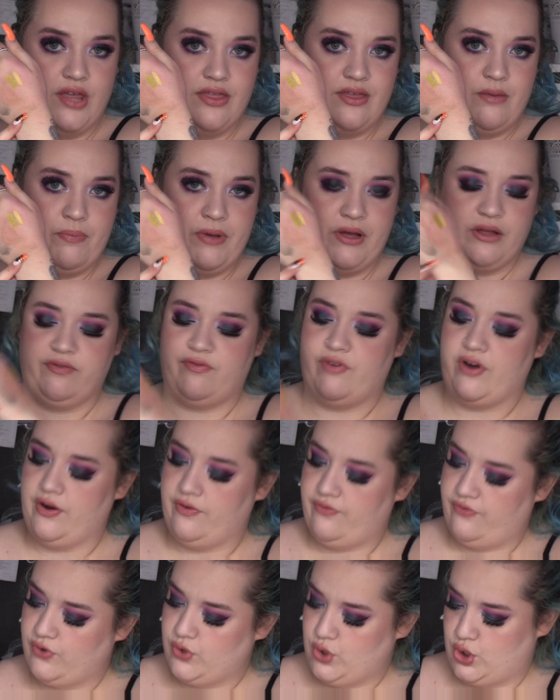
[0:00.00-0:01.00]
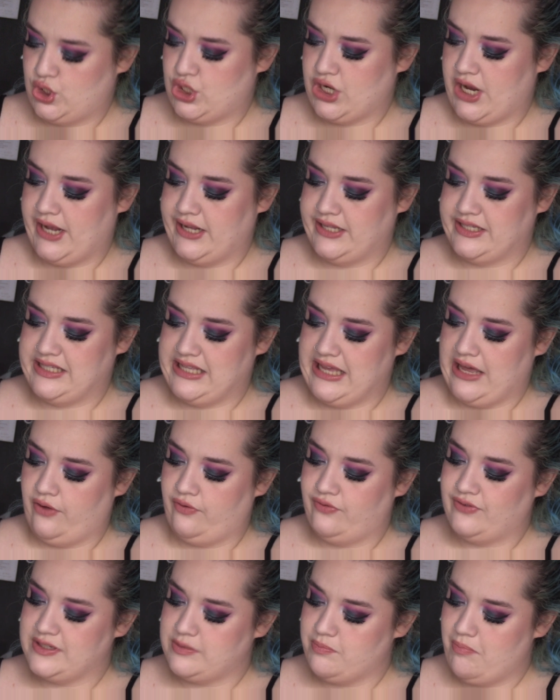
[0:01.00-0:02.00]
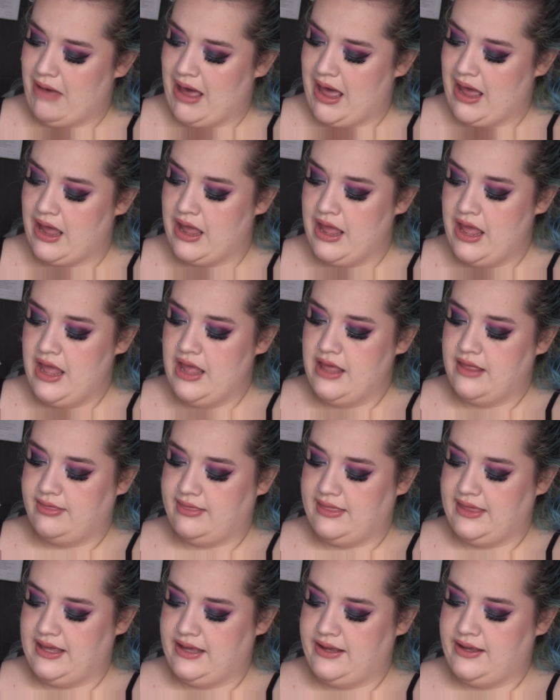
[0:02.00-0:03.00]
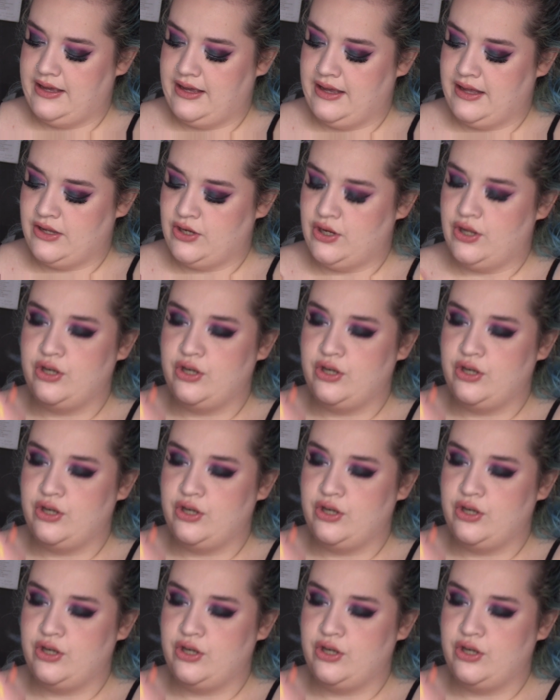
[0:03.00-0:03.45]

They're both very fun shades. The e.l.f. is matte. The